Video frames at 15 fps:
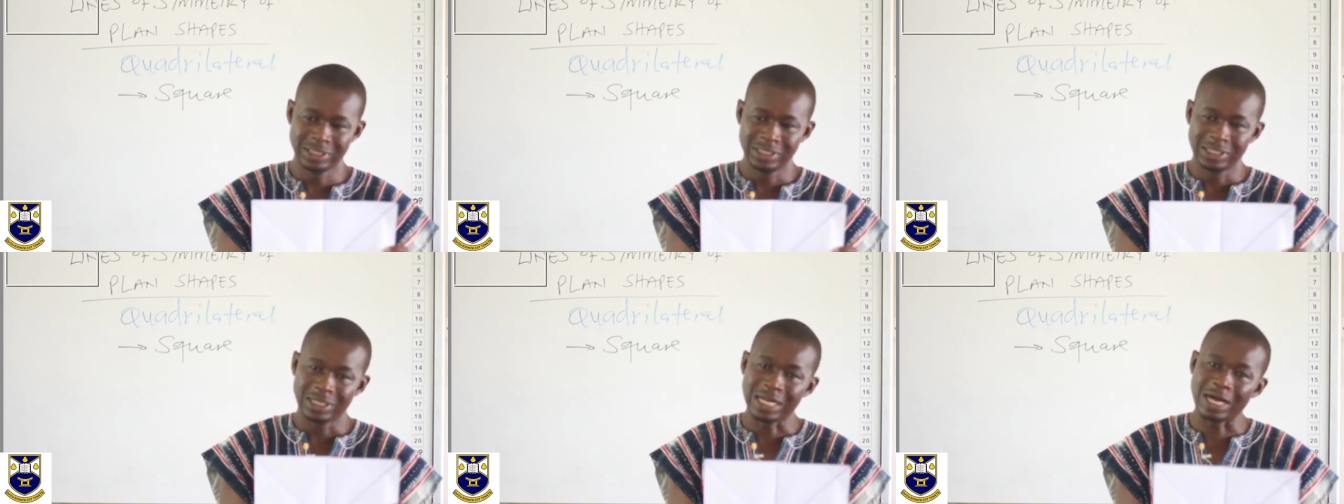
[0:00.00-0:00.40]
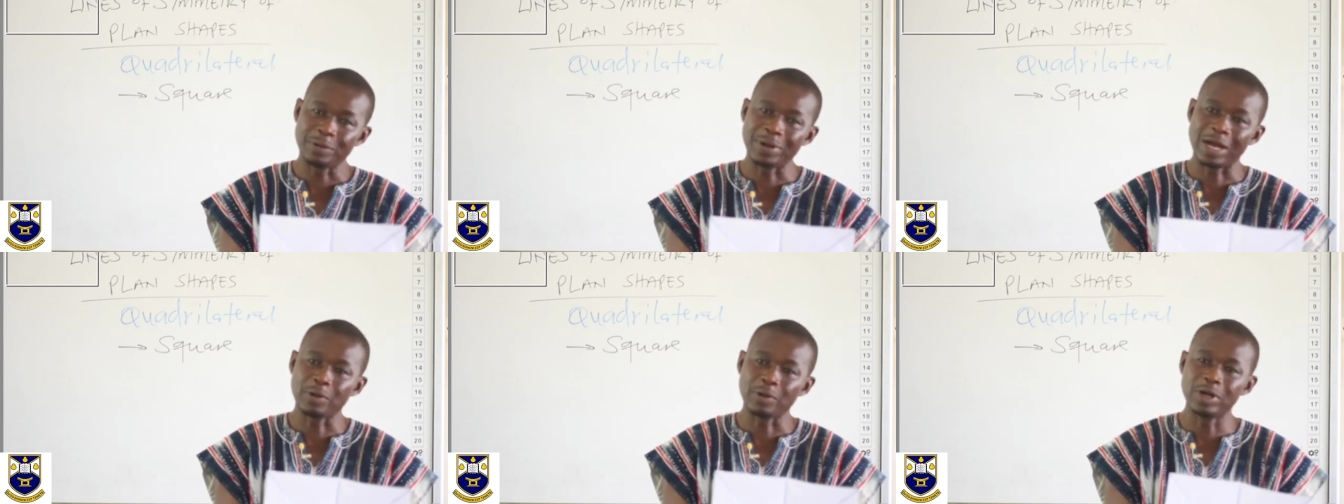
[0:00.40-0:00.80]
Now we
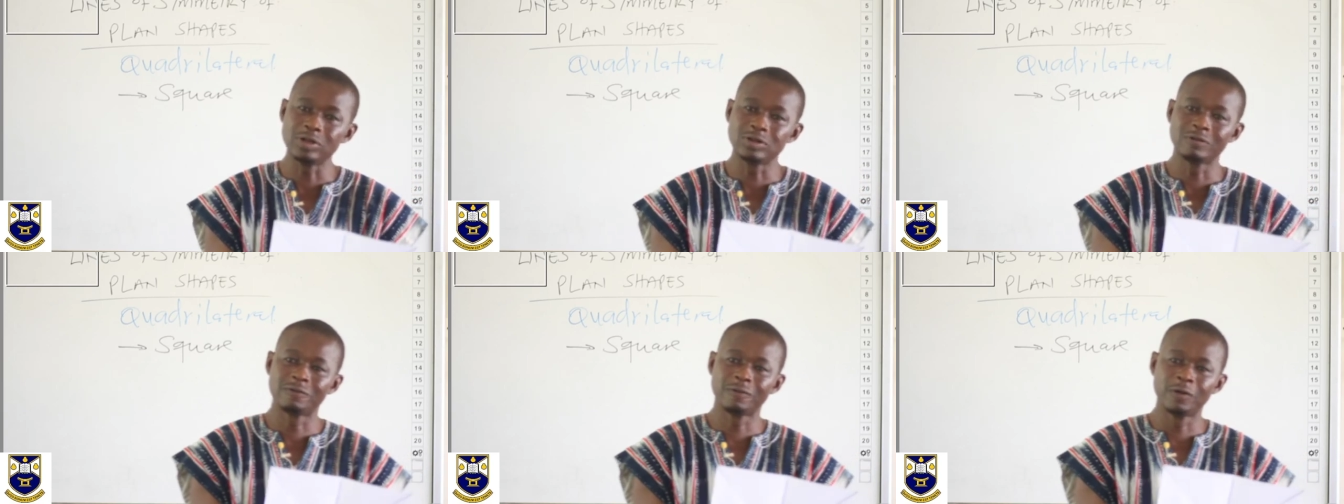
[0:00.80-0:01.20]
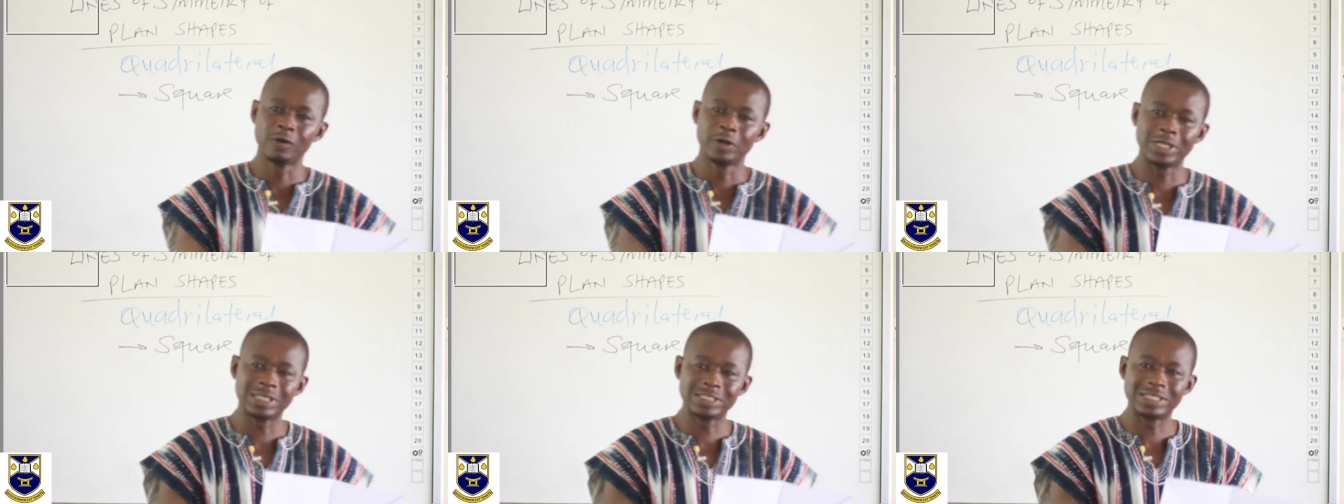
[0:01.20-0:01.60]
are going to fold
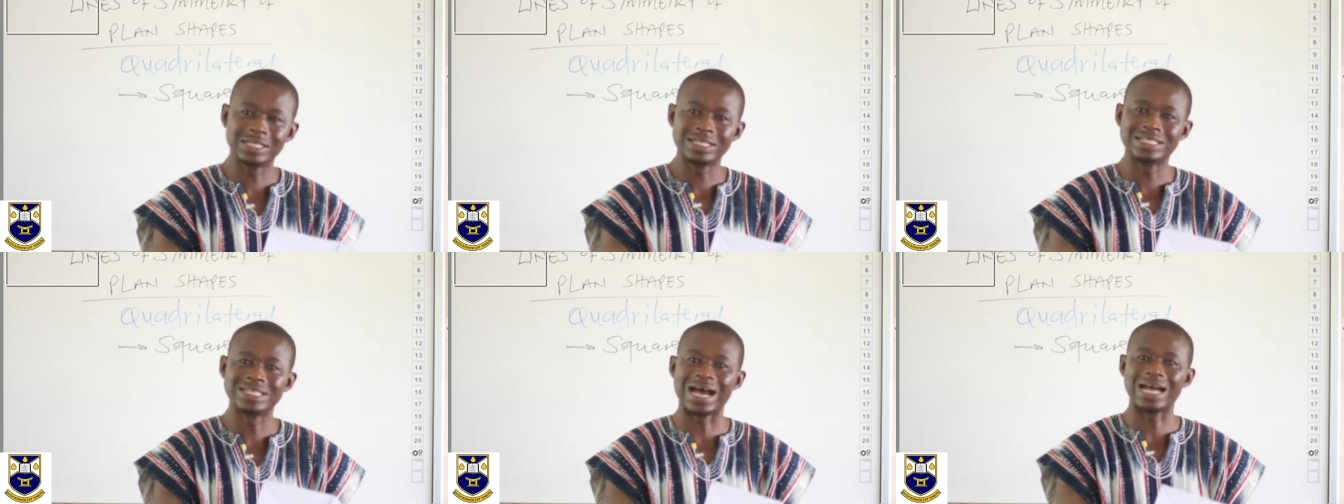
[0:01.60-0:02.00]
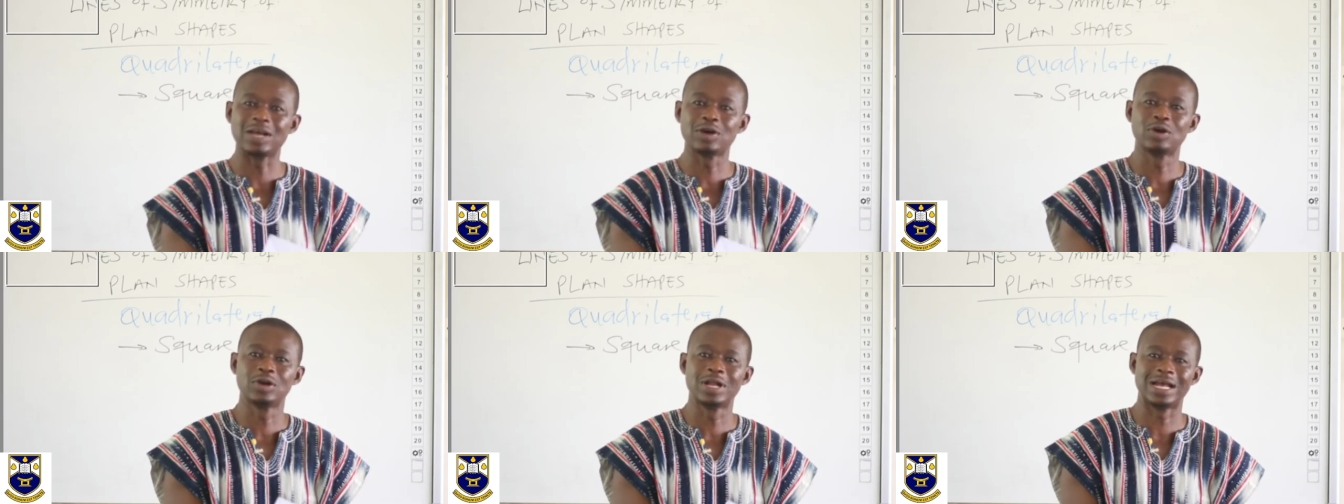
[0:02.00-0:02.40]
it
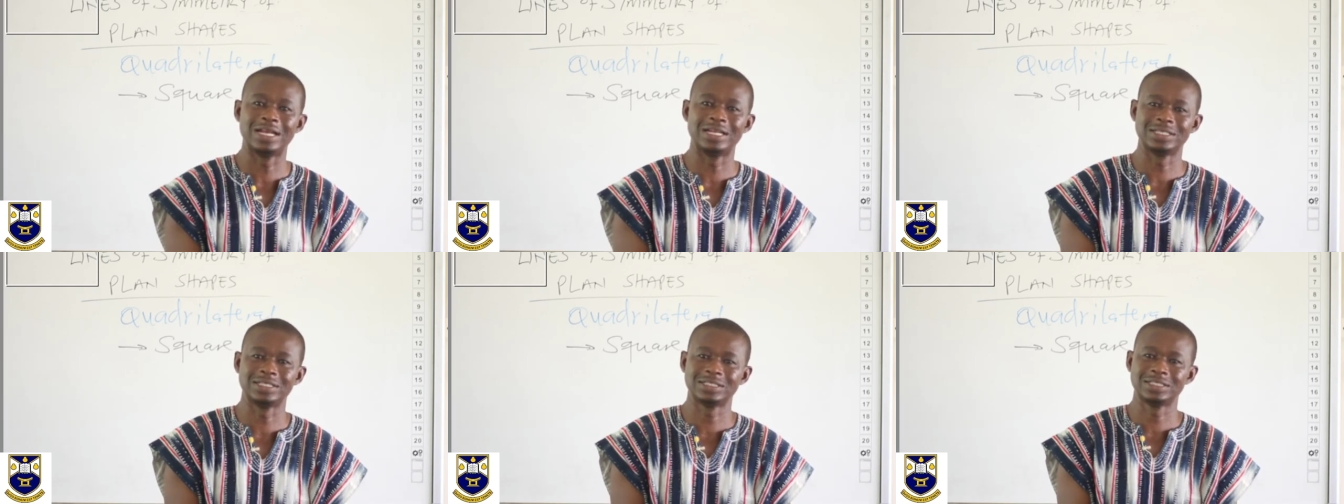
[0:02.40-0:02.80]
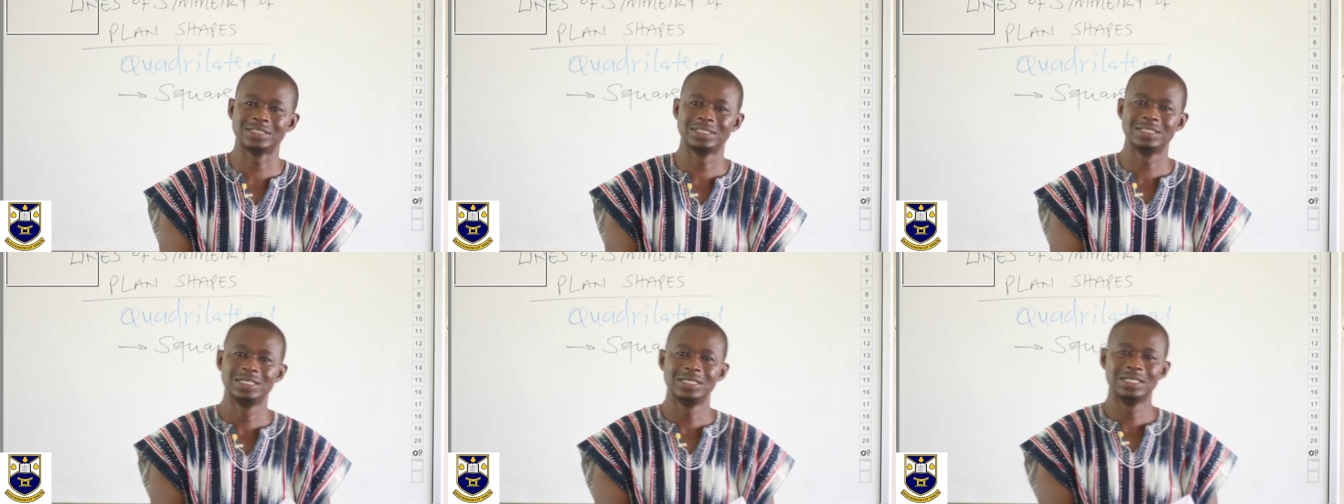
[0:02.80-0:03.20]
diagonally.
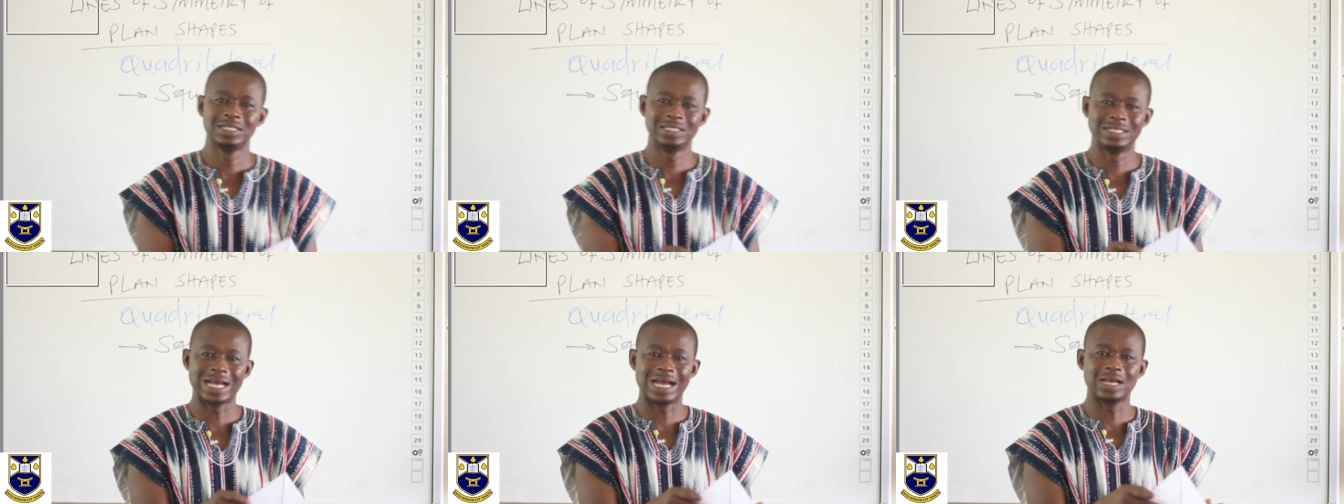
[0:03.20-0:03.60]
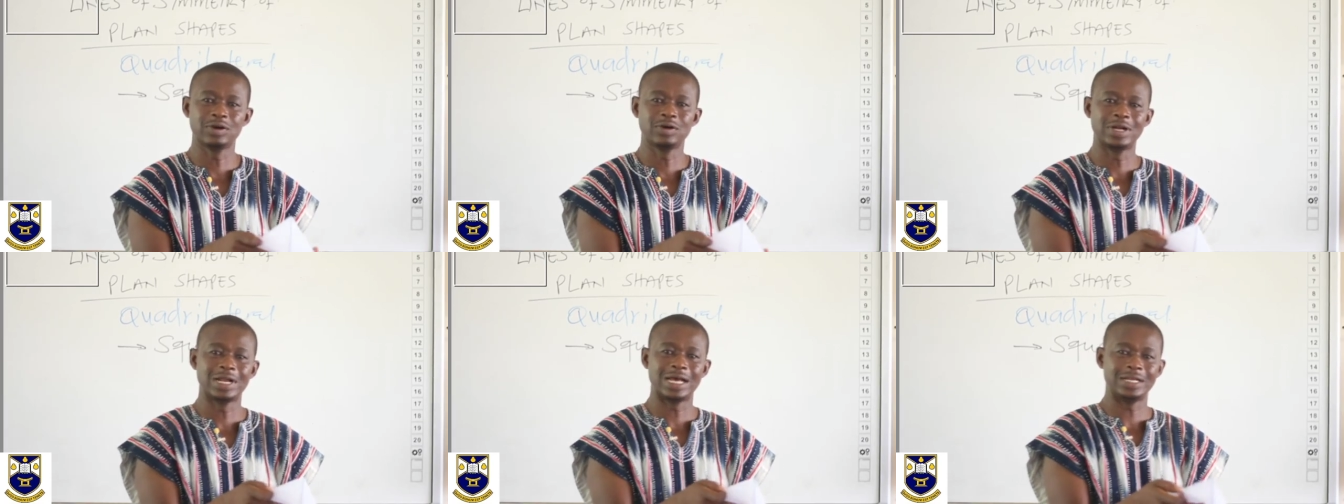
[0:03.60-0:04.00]

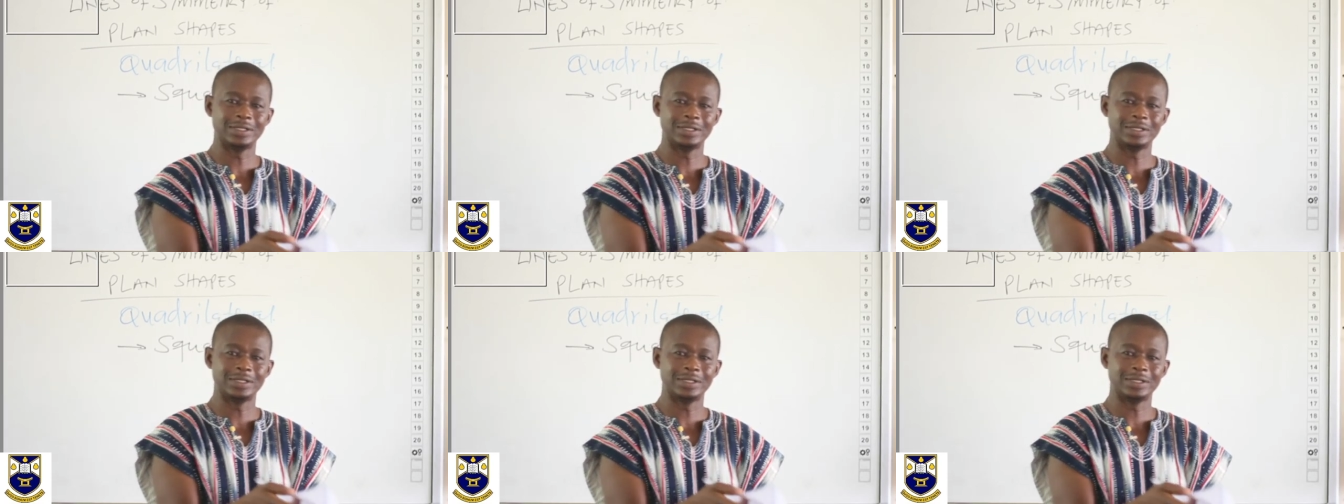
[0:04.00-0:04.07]
Diagonally.